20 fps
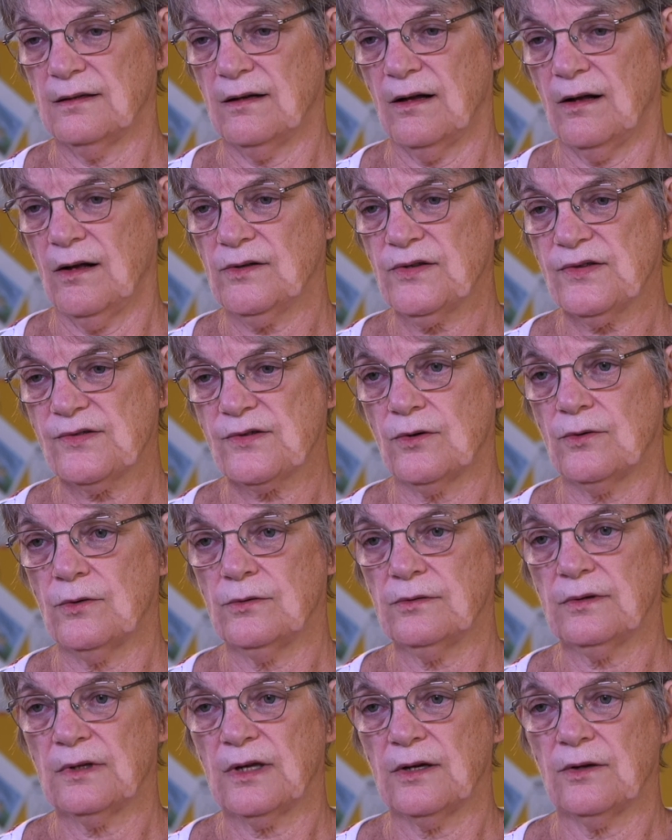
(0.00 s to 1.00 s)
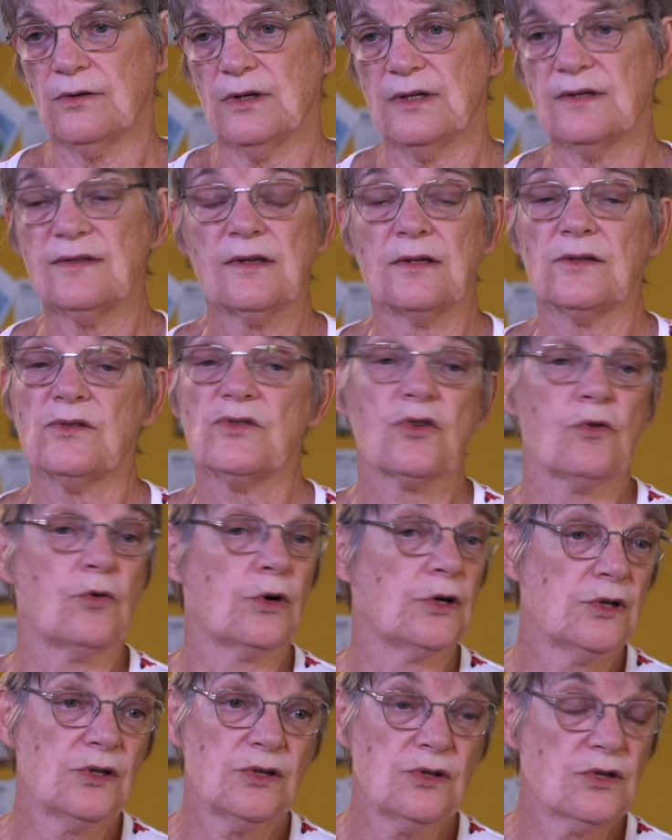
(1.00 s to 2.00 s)
also there is a
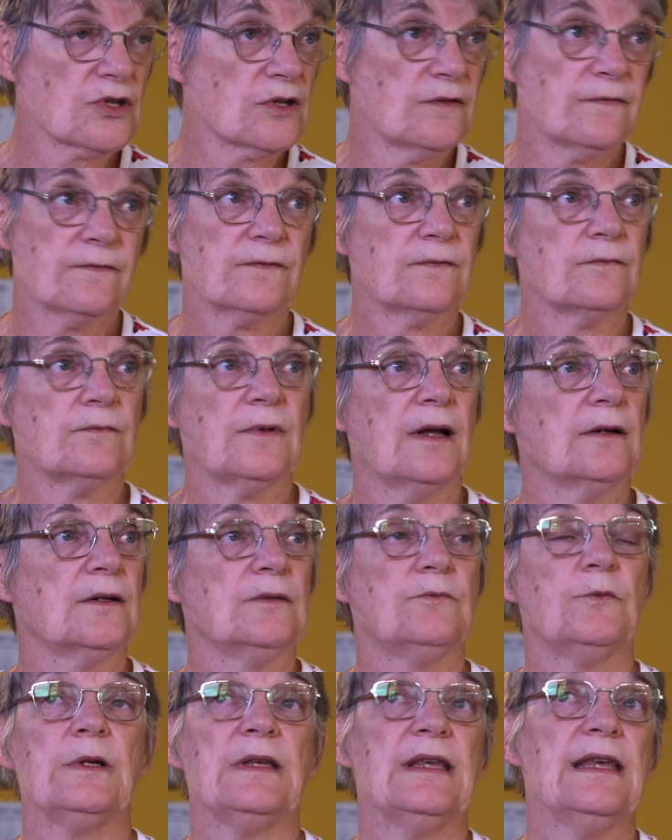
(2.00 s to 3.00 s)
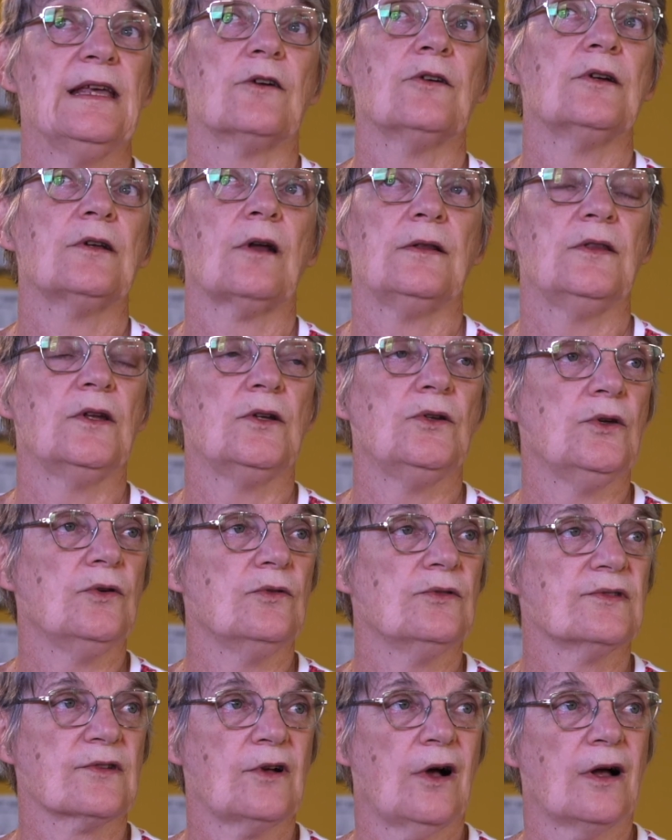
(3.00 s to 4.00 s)
shortage of, we hear it on the
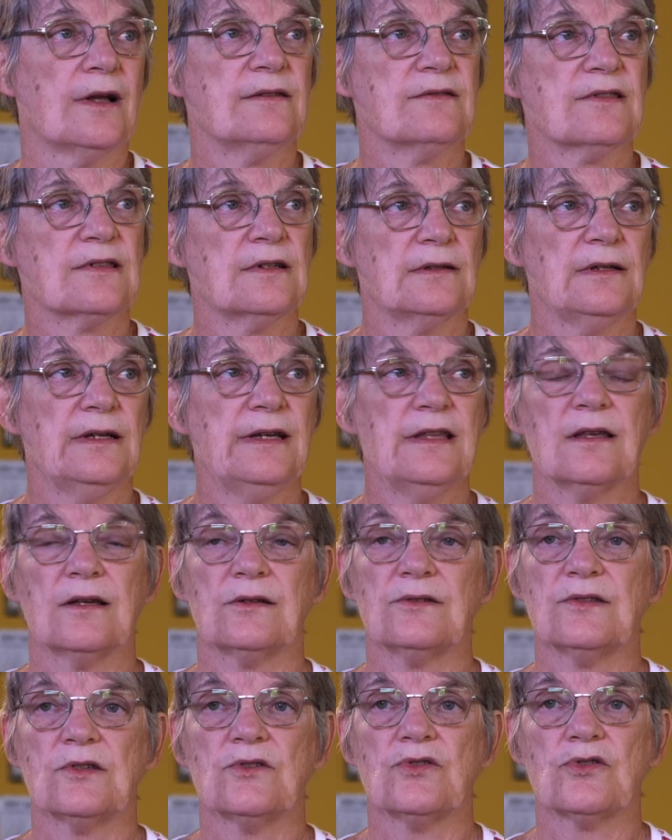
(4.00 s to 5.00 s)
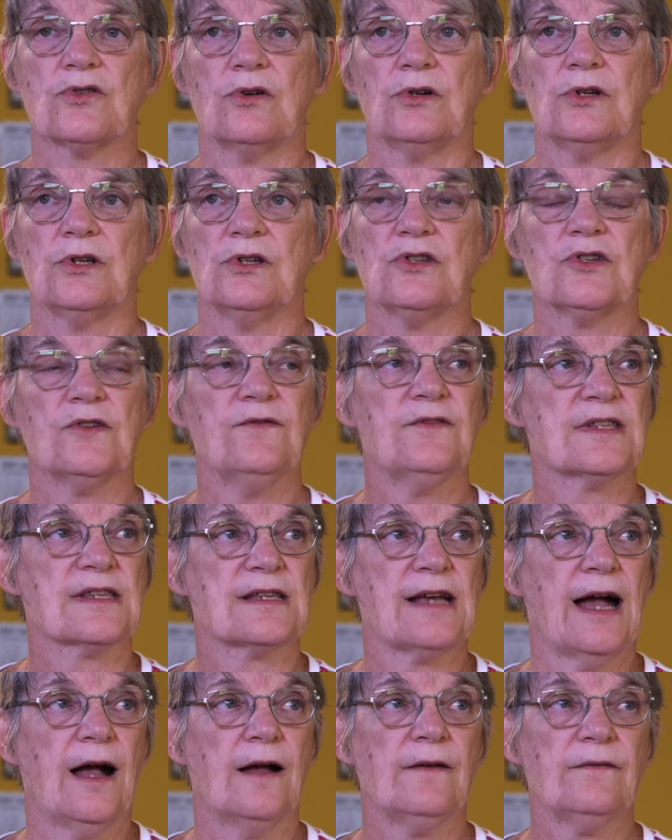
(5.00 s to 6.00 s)
news constantly, there's a shortage of
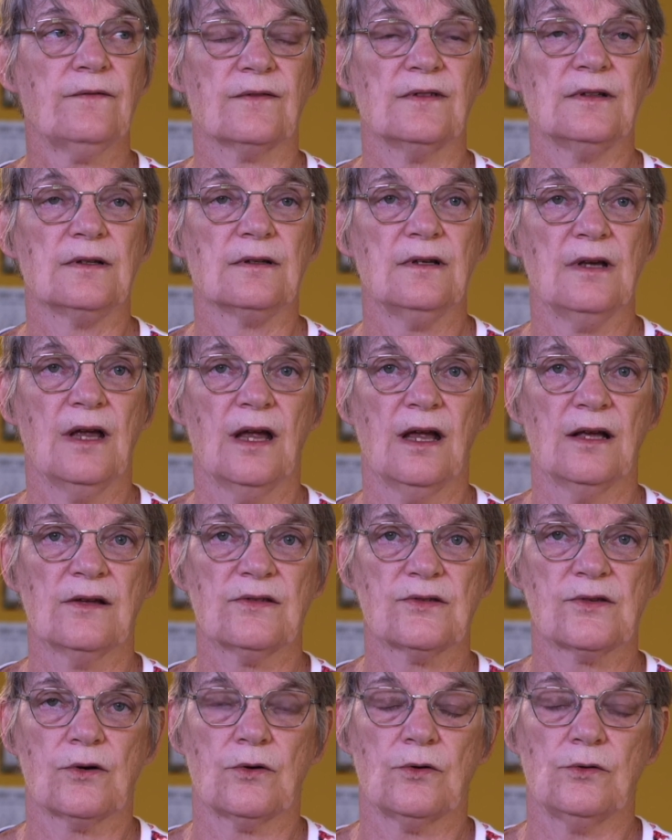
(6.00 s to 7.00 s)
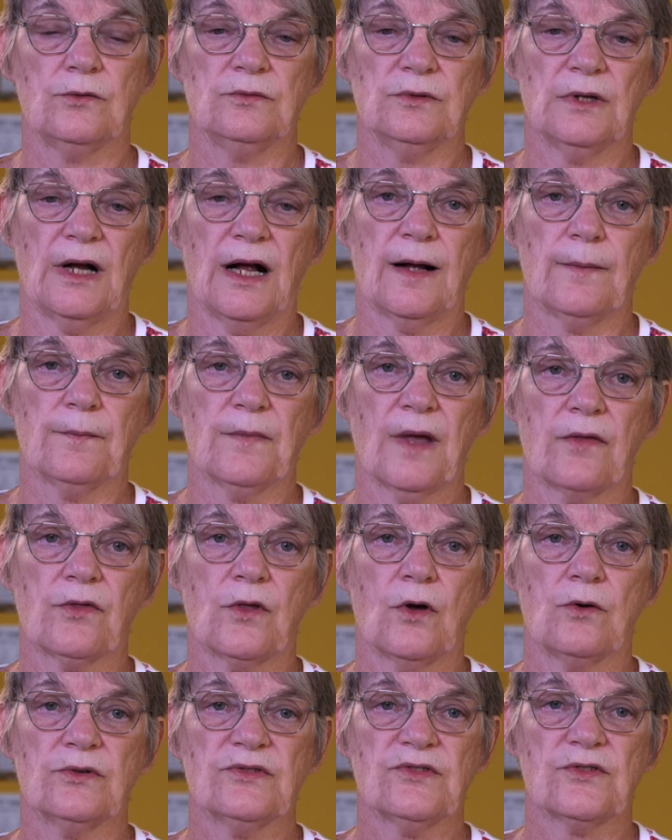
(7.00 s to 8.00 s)
staff. And so
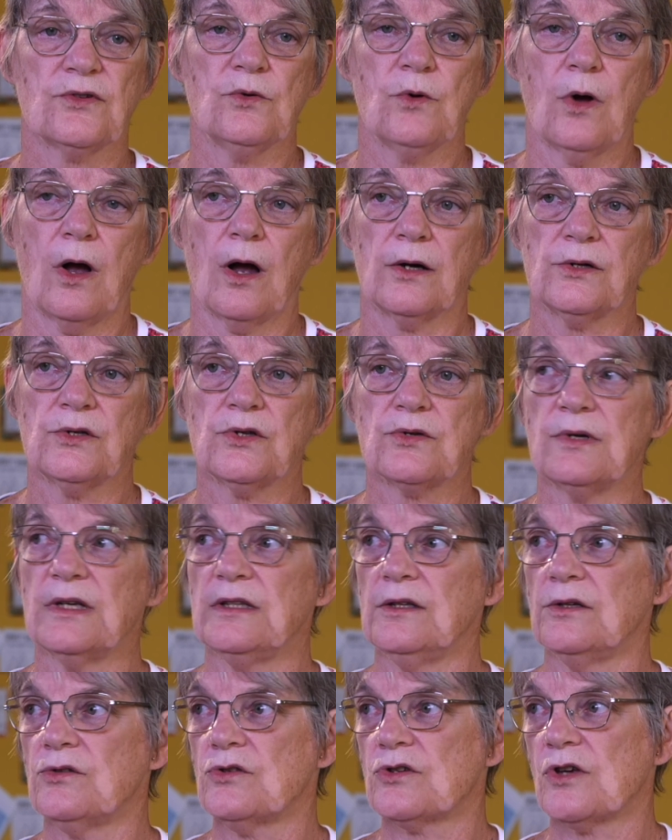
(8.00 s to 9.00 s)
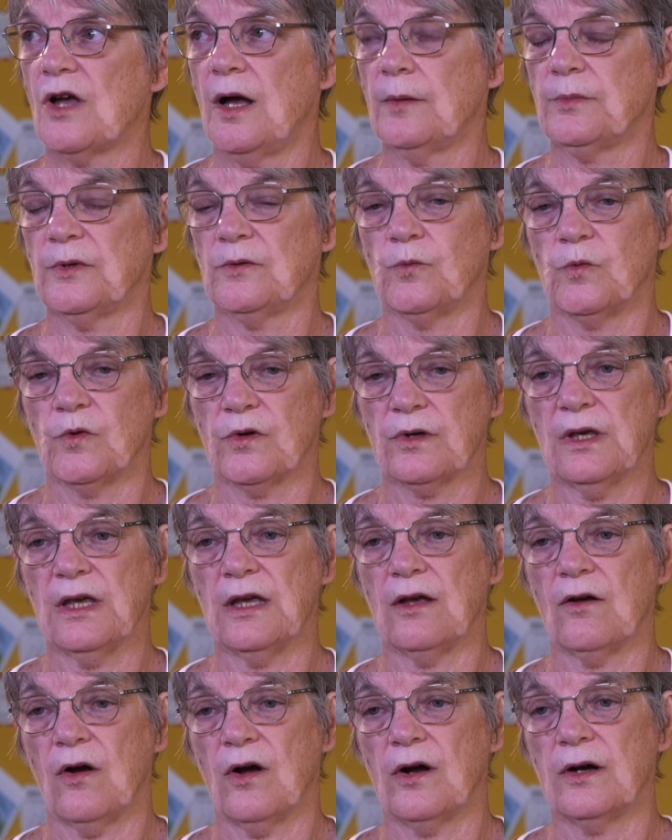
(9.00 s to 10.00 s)
those who are doing their job and
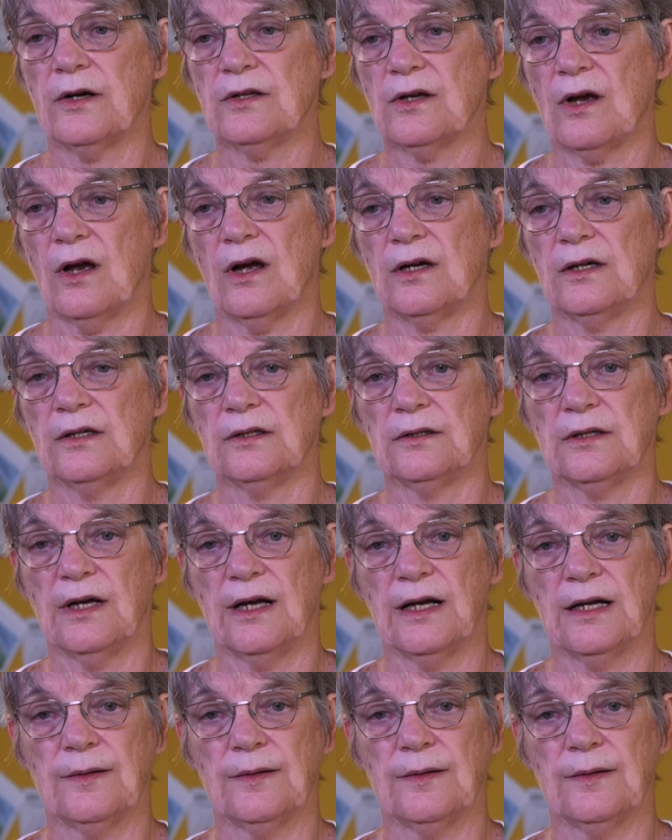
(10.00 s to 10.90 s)
working hard are,